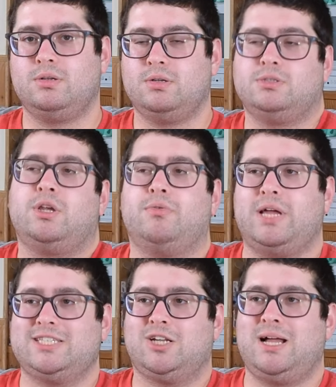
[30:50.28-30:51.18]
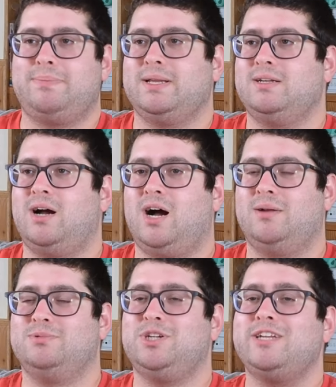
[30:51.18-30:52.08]
so that's all happening.
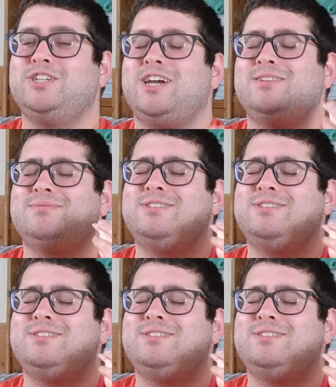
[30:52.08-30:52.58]
Um, JJ